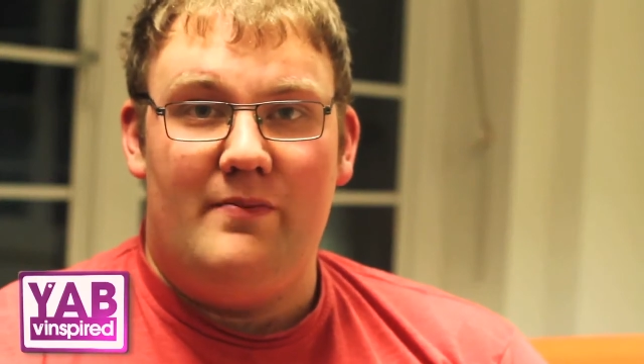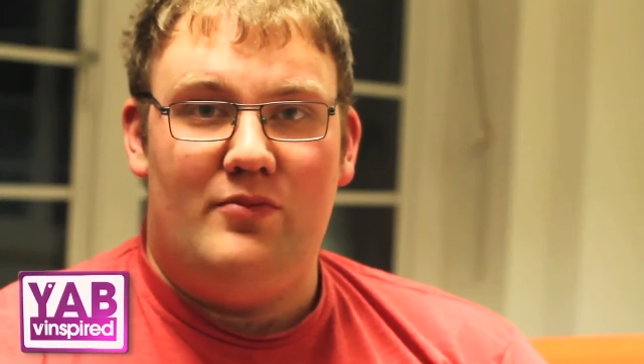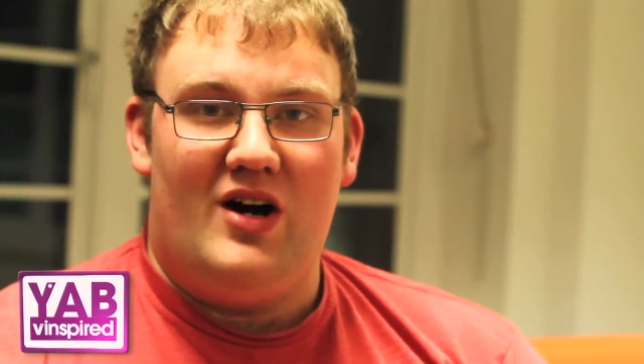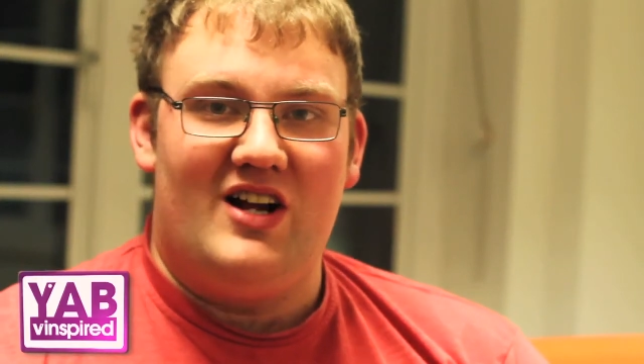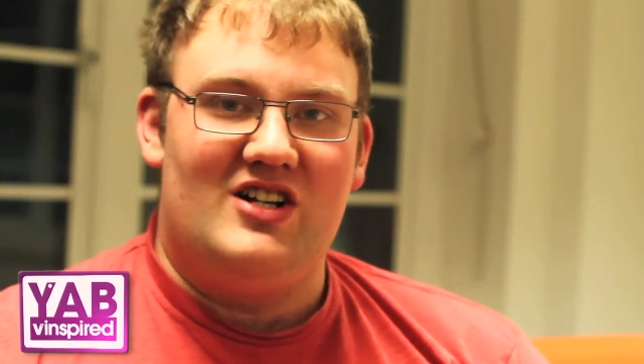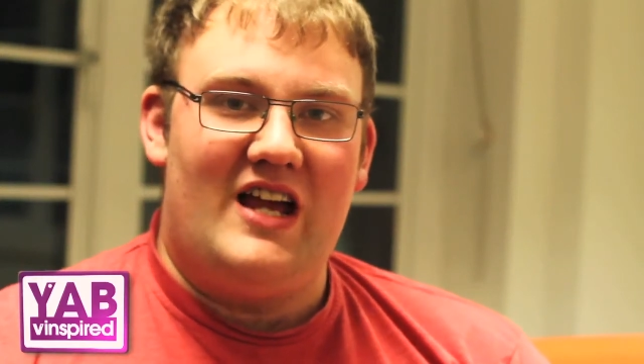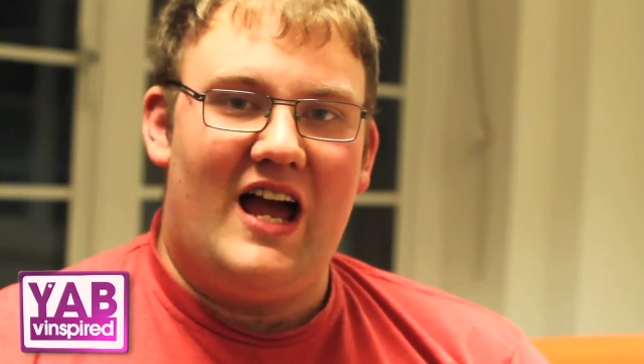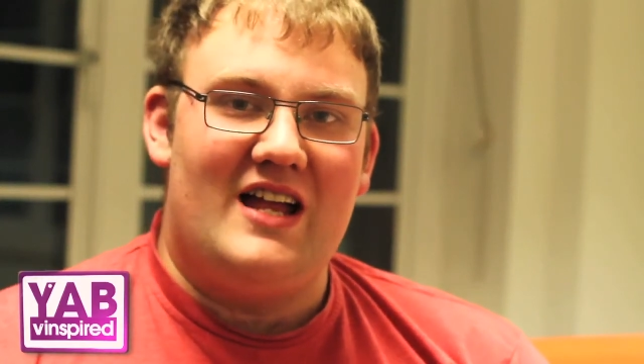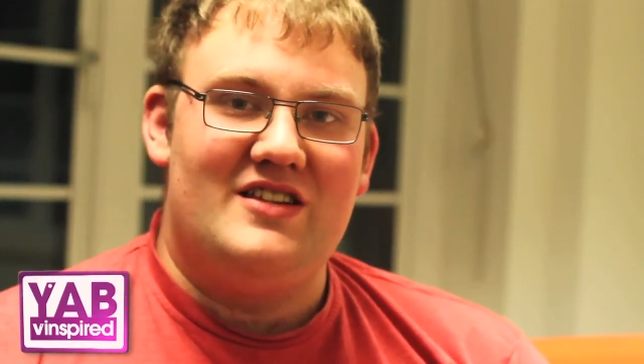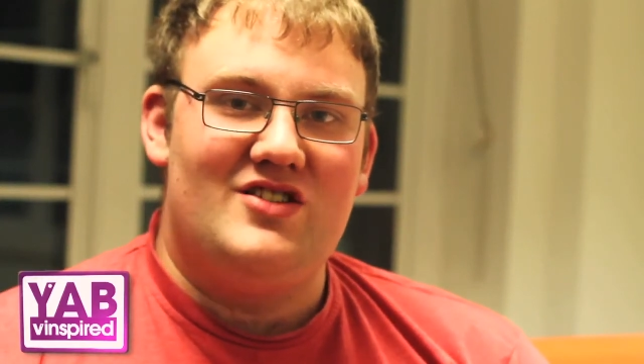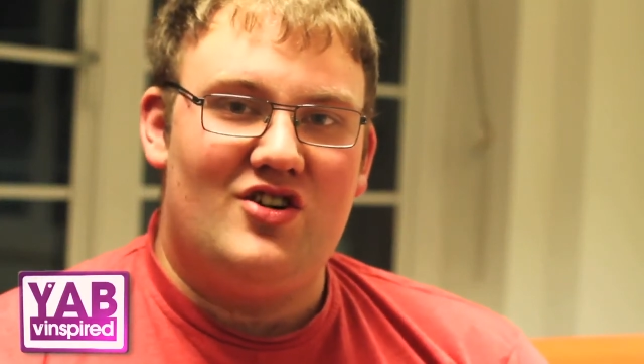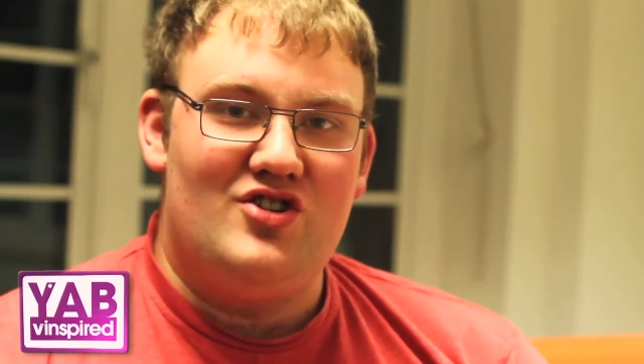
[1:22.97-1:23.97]
but actually
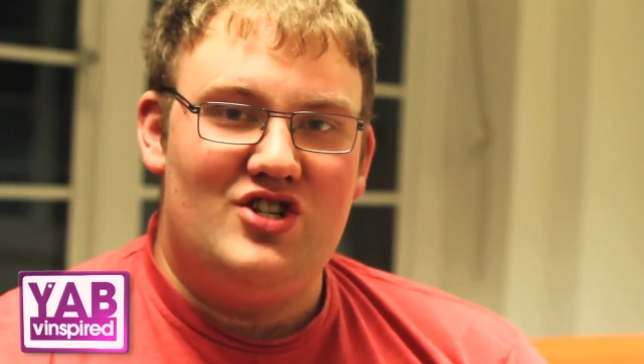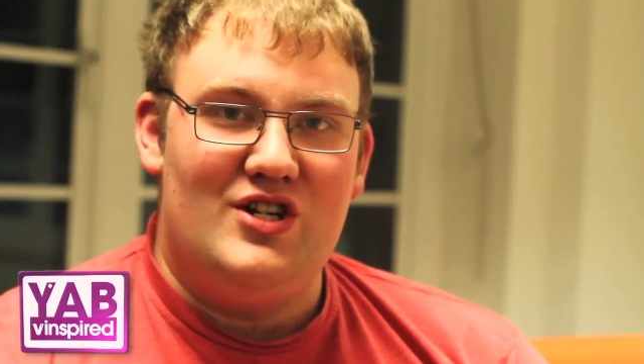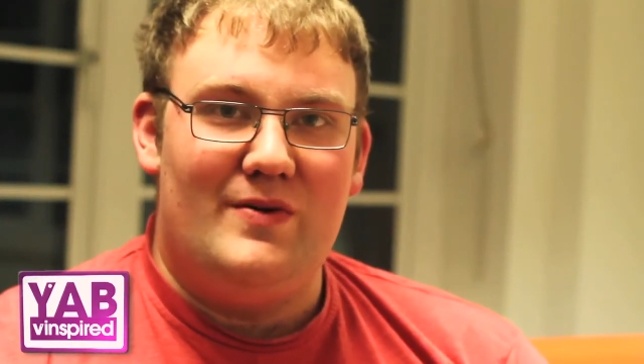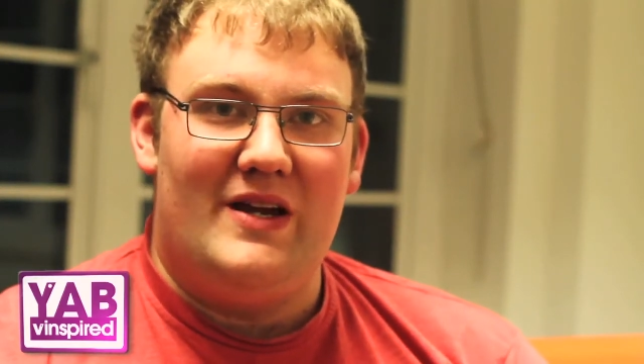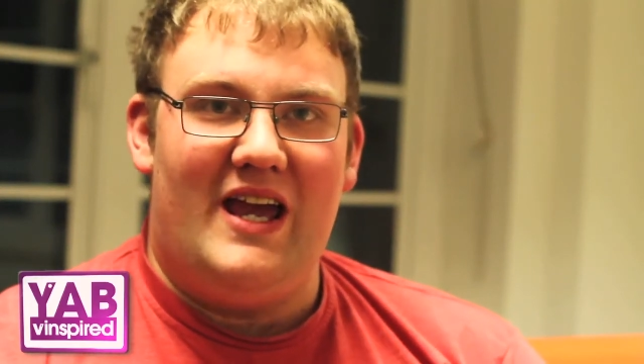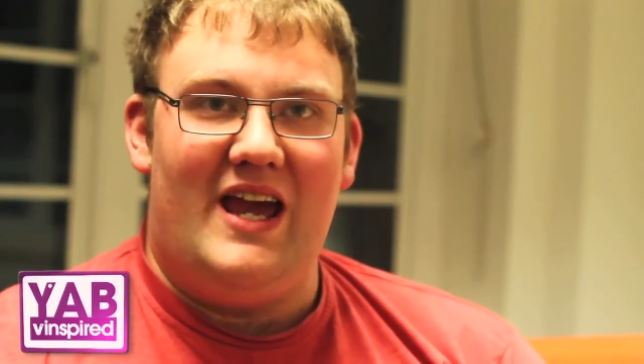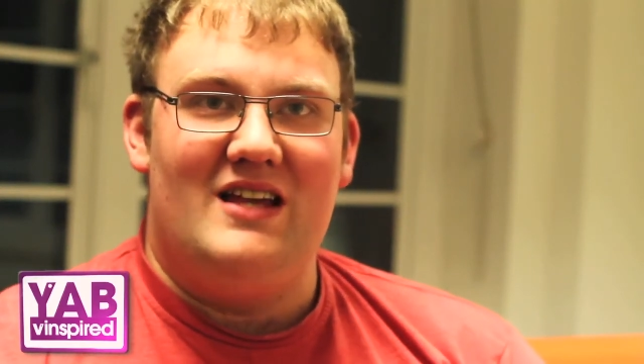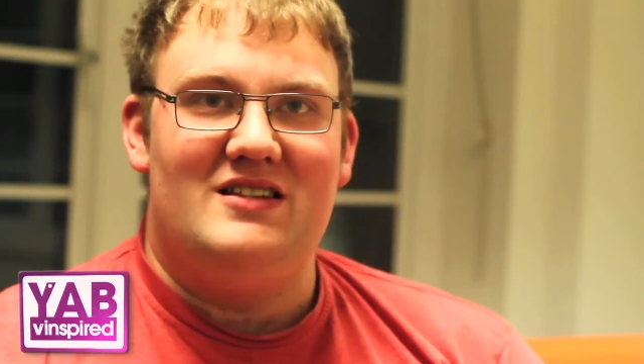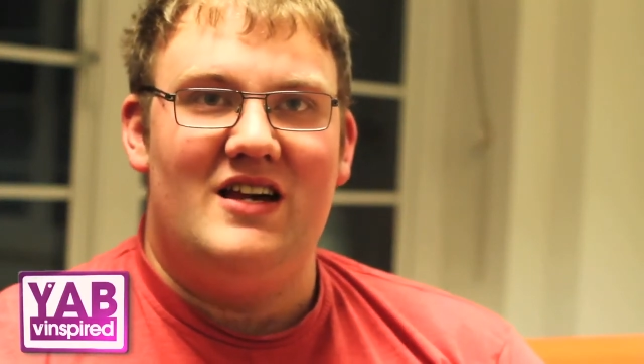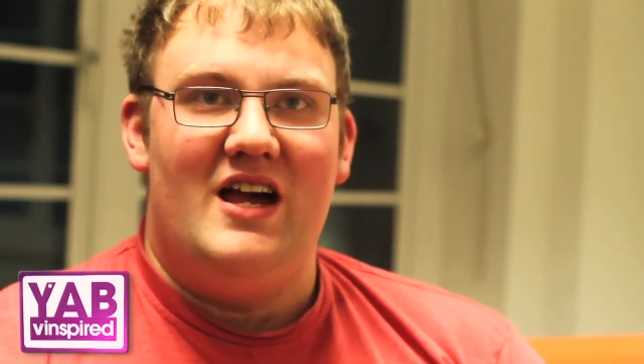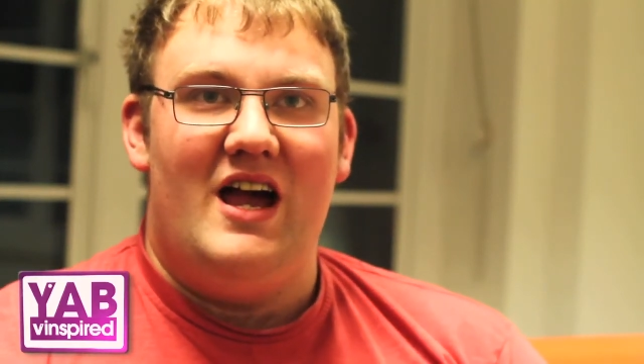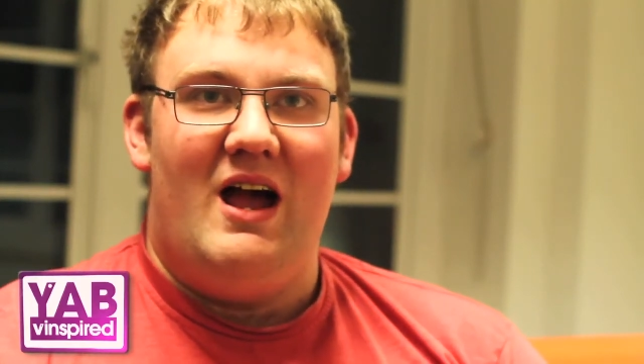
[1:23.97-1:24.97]
hands-on doing
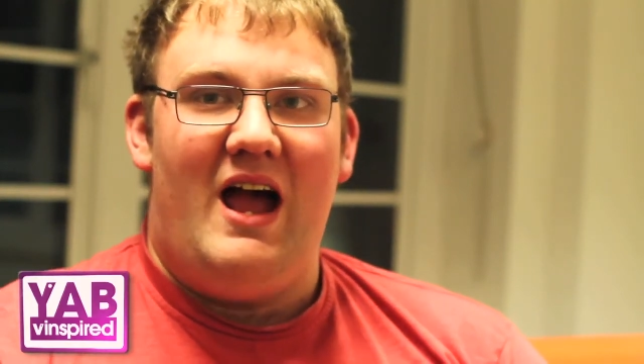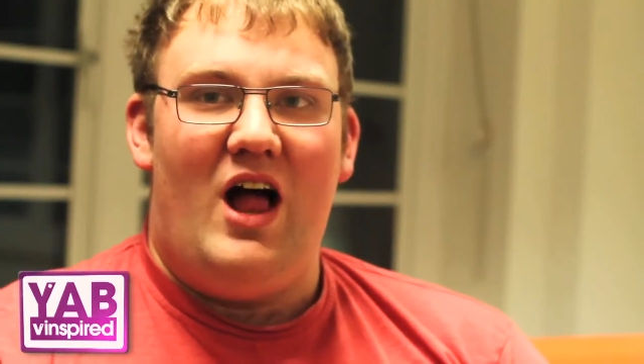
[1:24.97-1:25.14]
it,